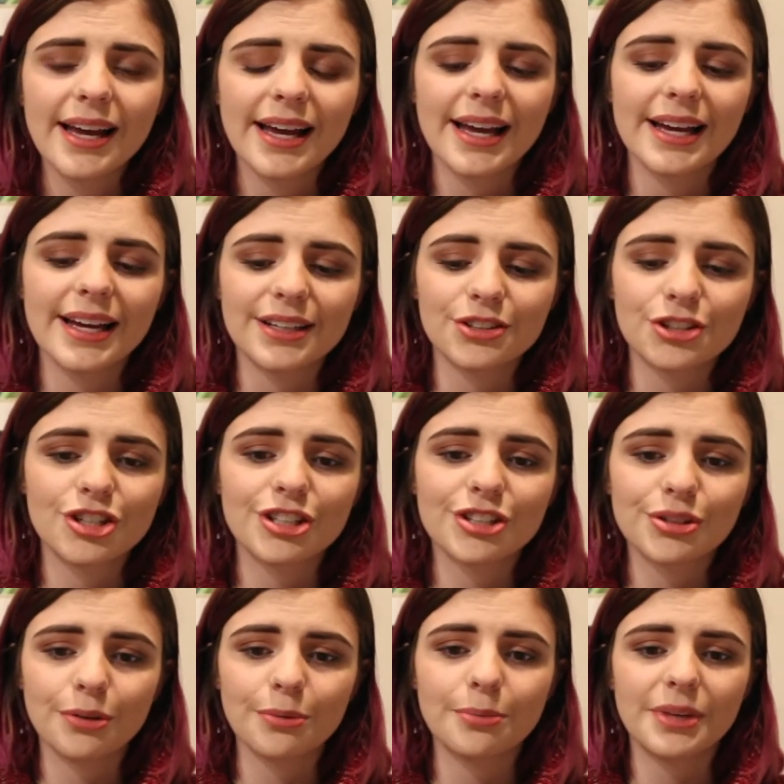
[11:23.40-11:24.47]
And she
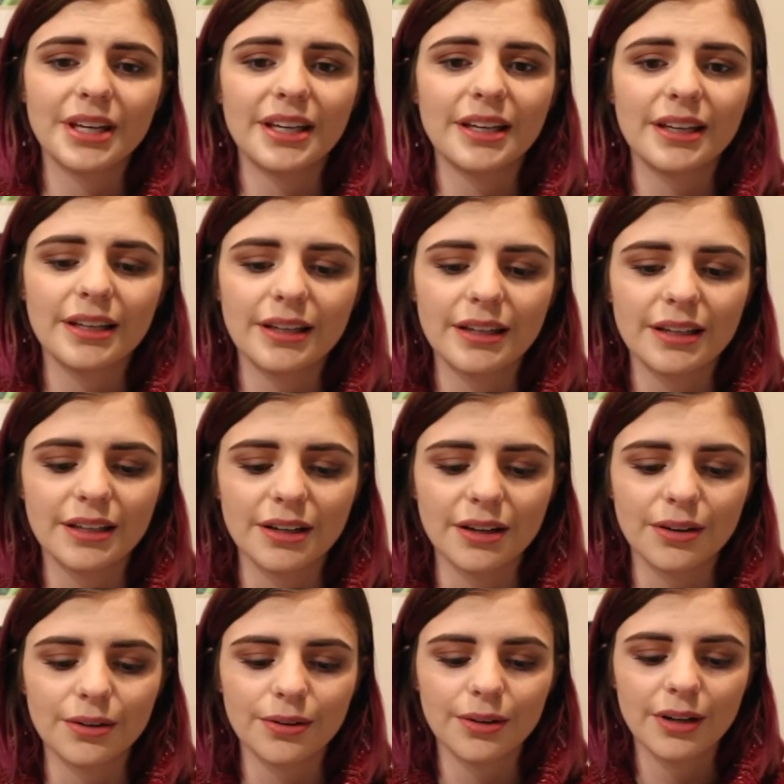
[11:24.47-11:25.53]
told me,
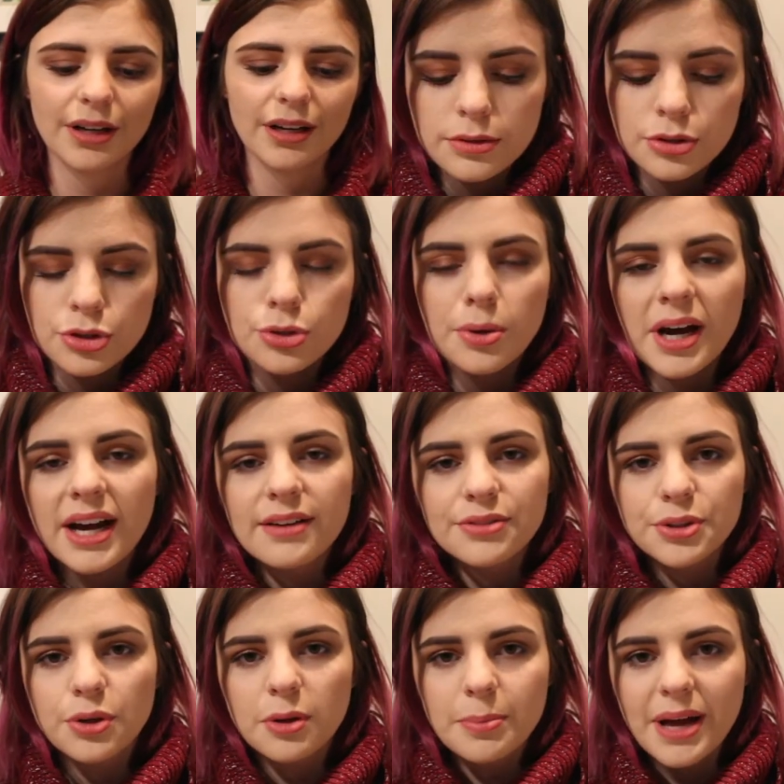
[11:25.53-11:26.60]
you have
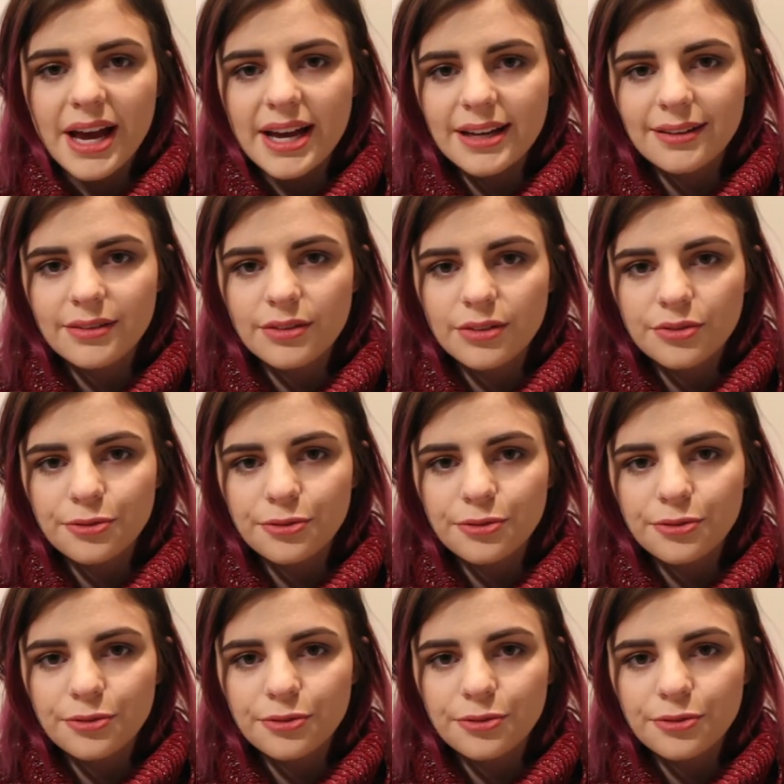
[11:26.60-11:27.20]
your pet